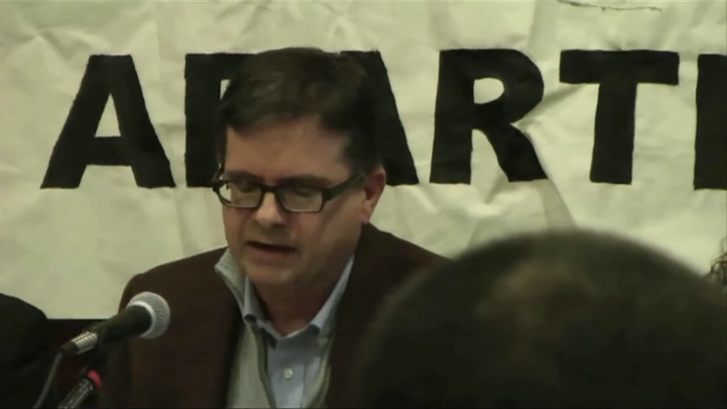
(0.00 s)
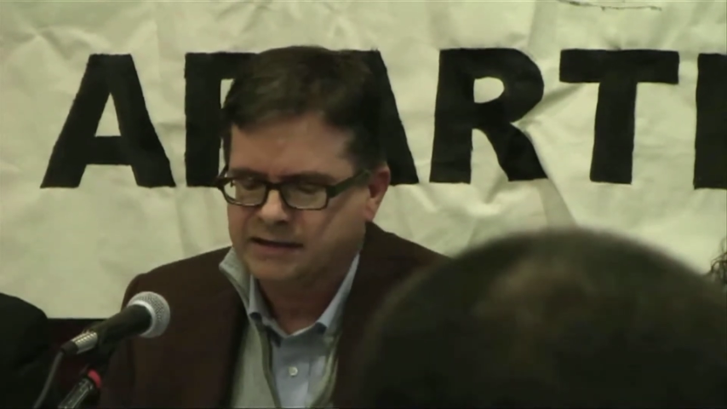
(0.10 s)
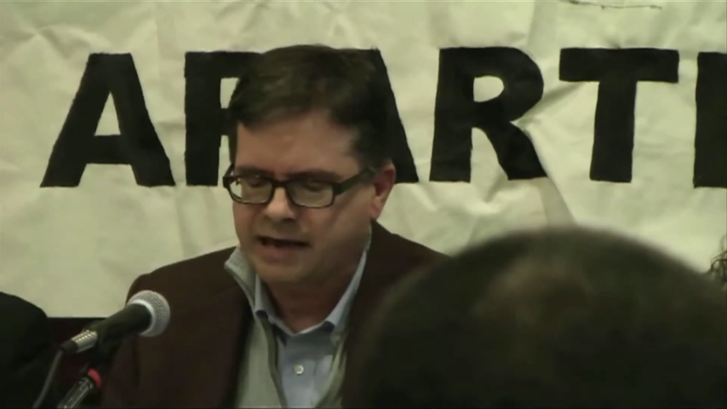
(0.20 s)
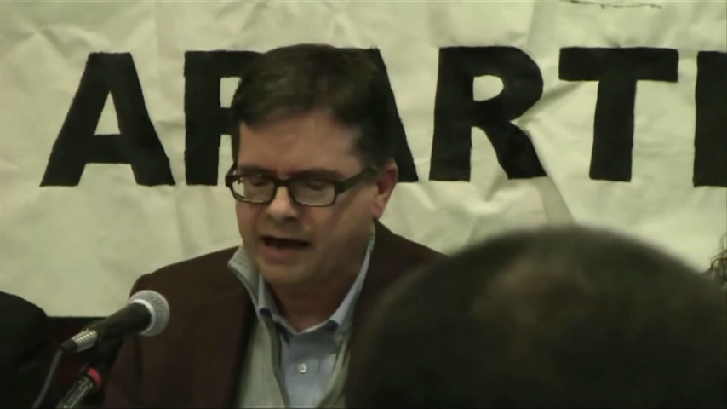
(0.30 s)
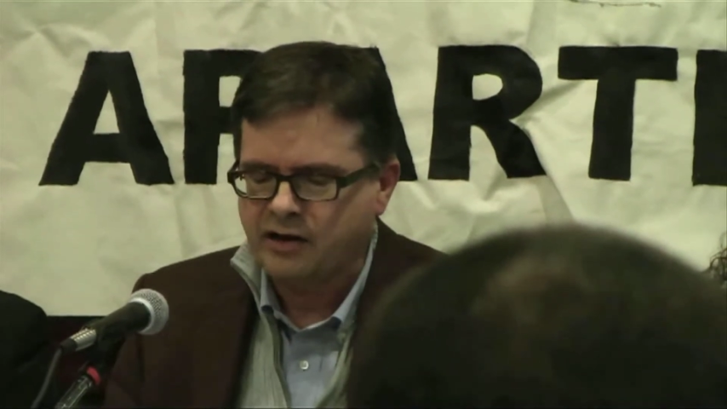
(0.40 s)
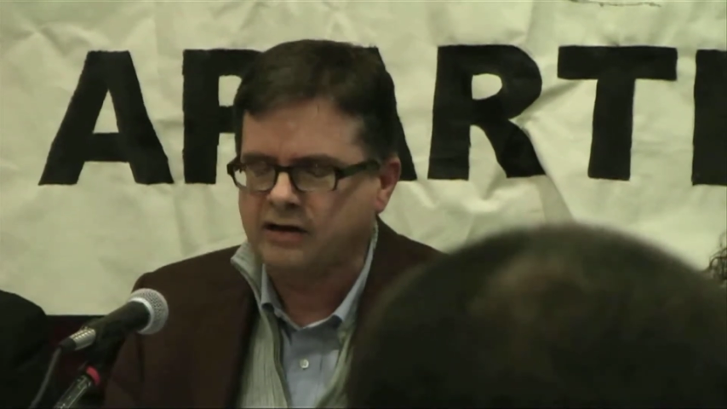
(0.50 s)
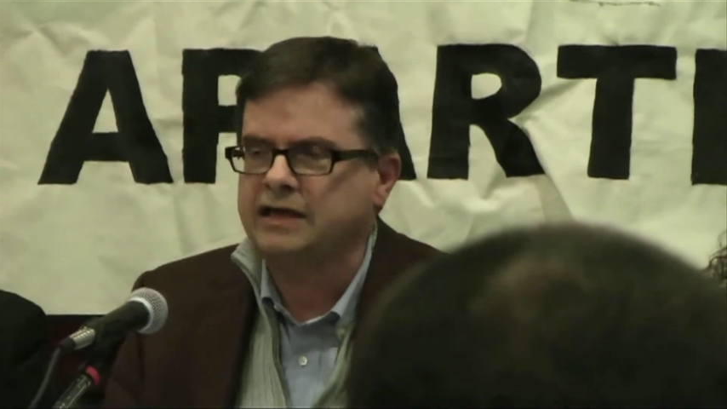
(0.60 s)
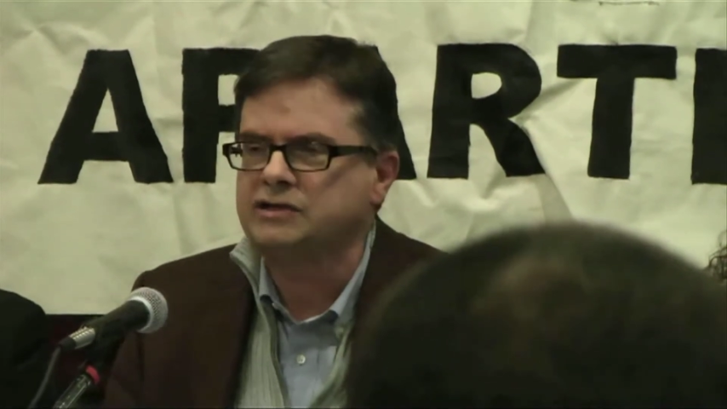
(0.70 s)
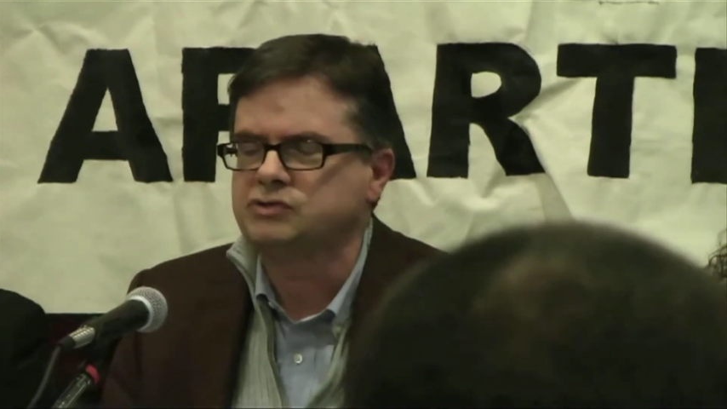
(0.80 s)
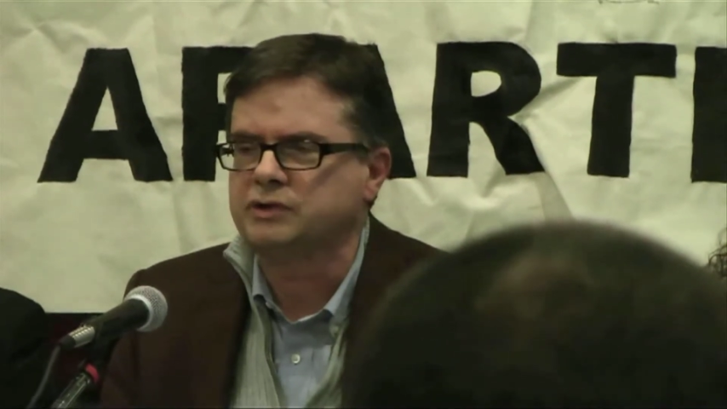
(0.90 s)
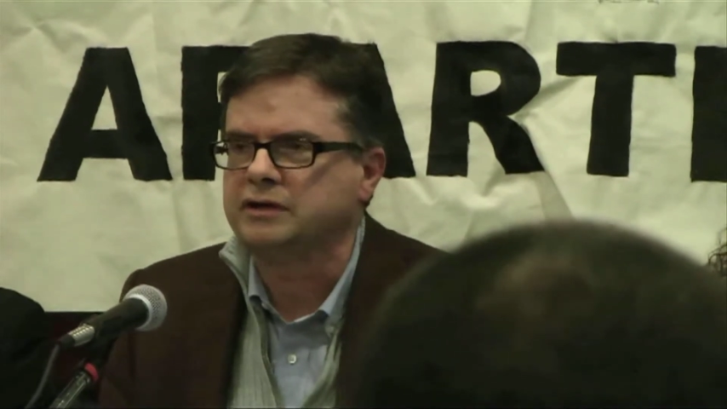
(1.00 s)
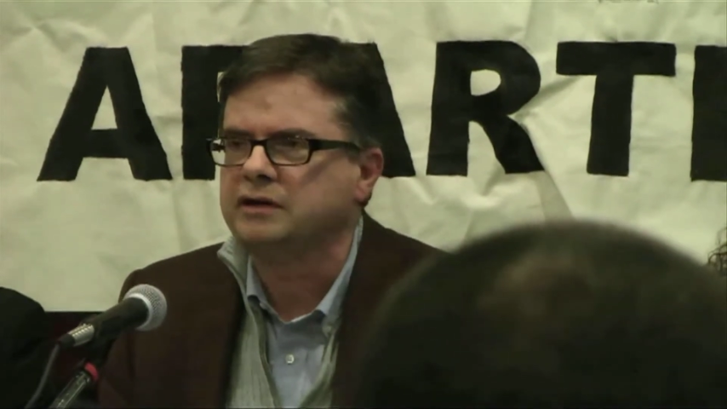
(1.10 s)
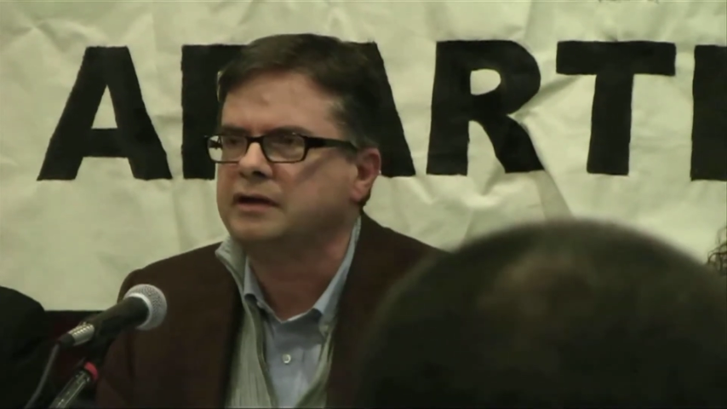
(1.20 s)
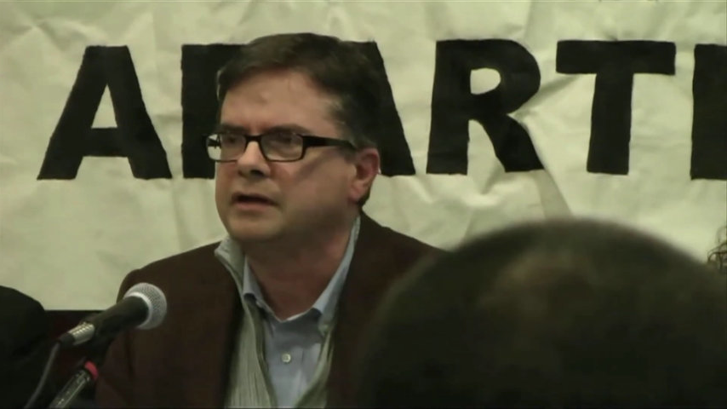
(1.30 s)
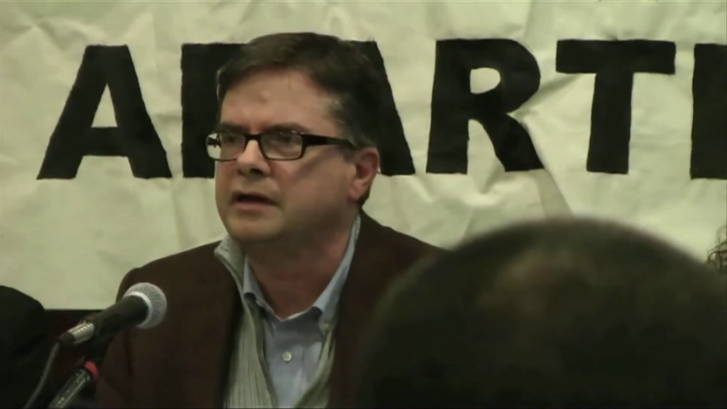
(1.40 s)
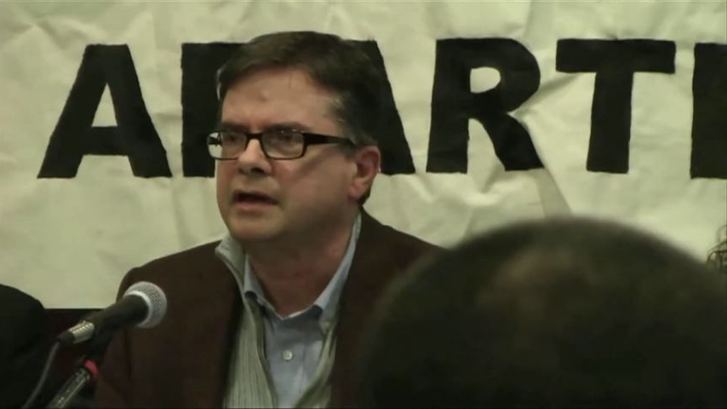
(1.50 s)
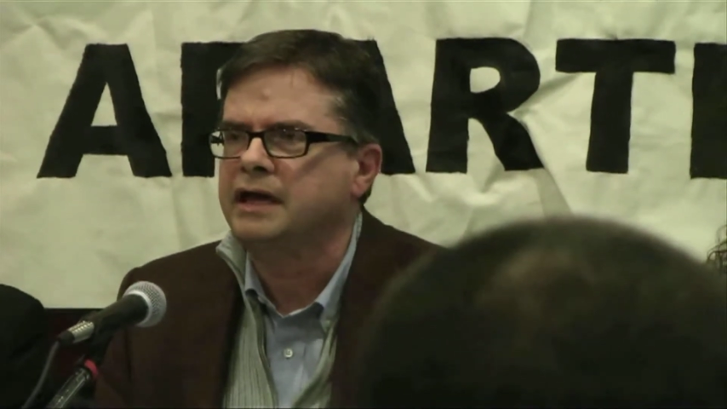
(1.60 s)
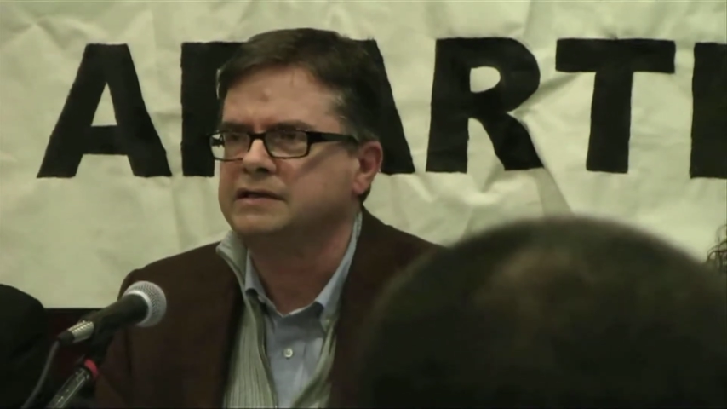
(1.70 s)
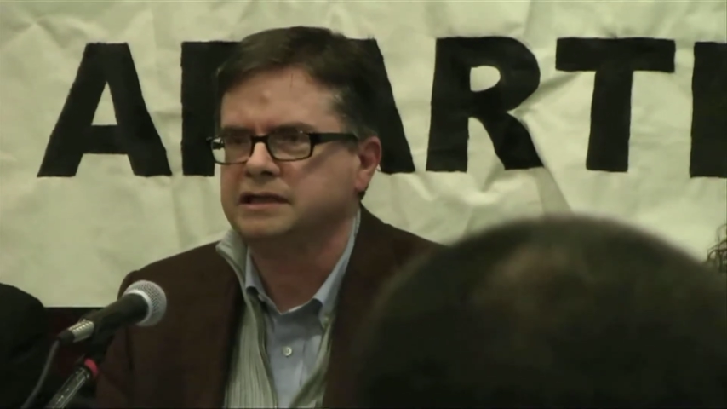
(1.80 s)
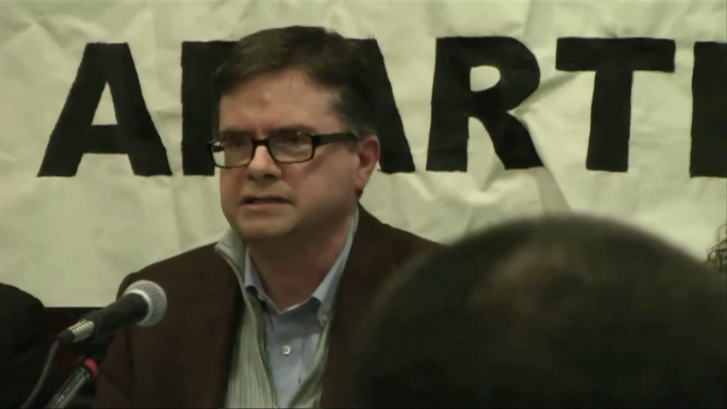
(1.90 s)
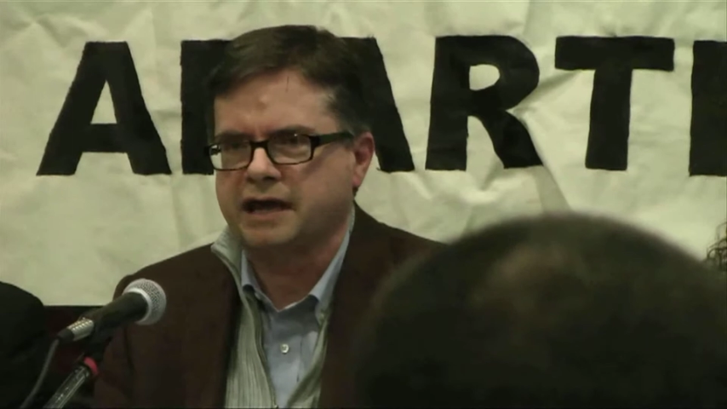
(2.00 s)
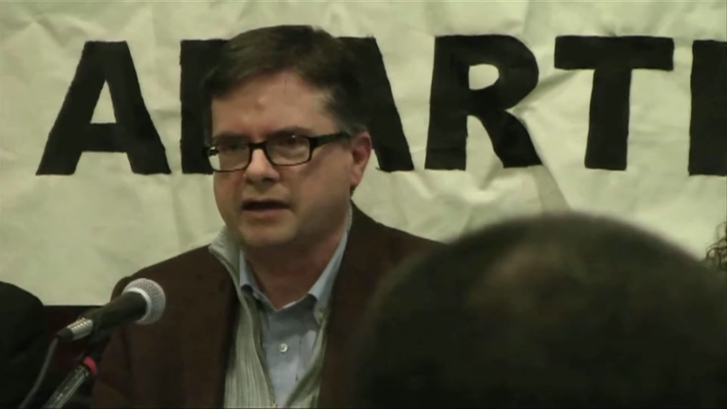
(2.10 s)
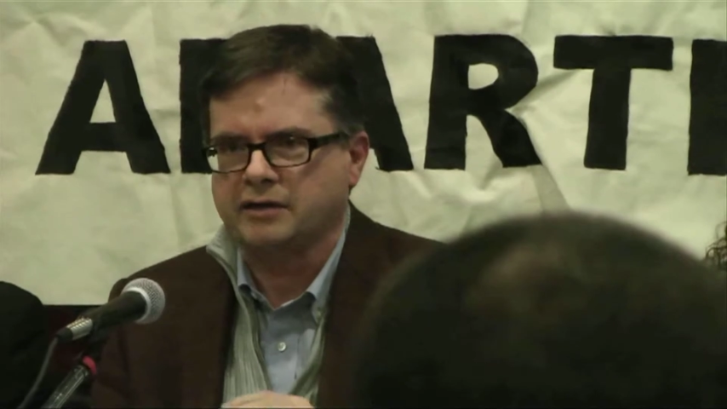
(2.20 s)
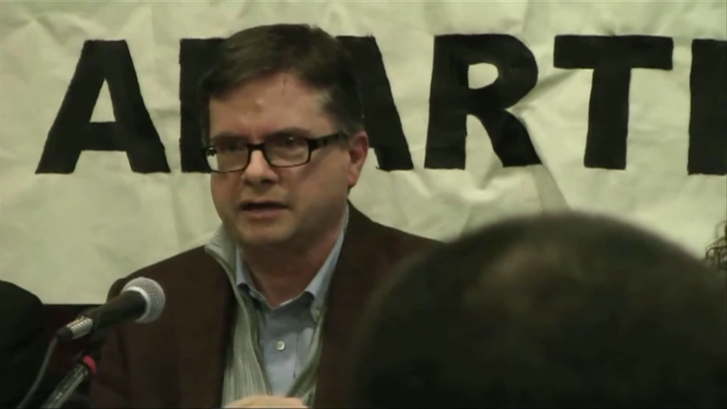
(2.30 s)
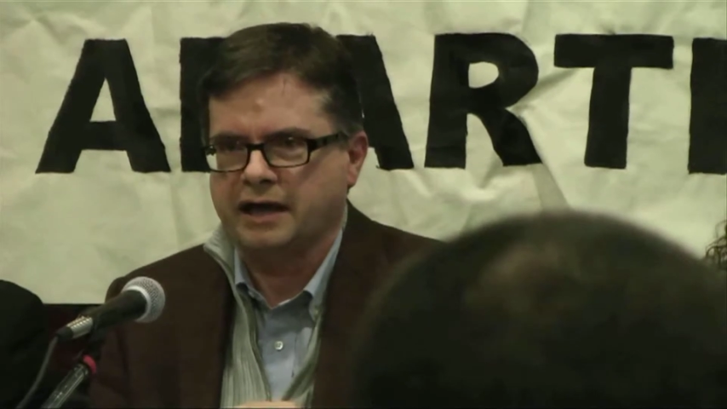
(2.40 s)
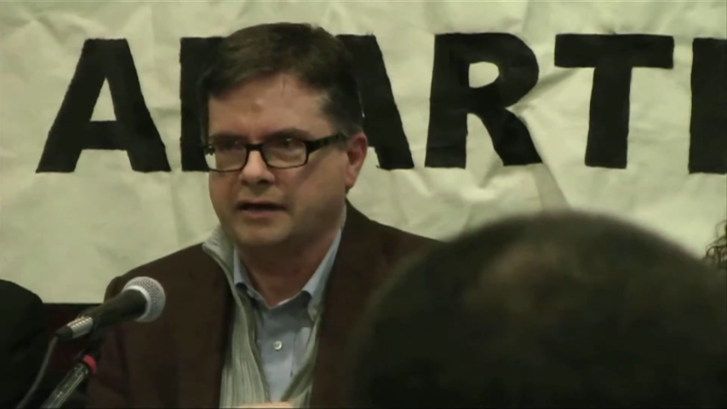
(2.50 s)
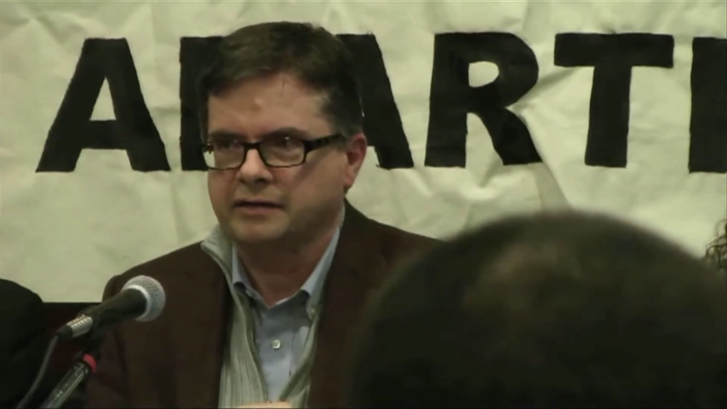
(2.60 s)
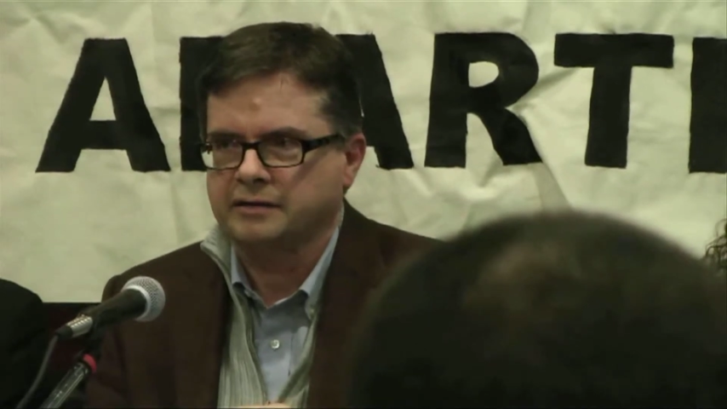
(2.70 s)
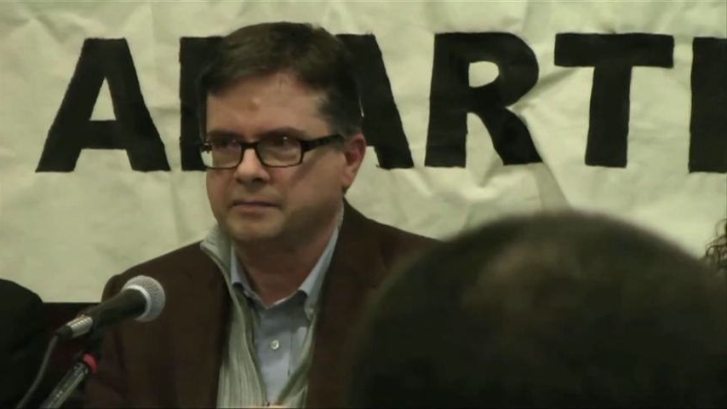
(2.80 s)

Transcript: an attack on Israel is an attack on Canada.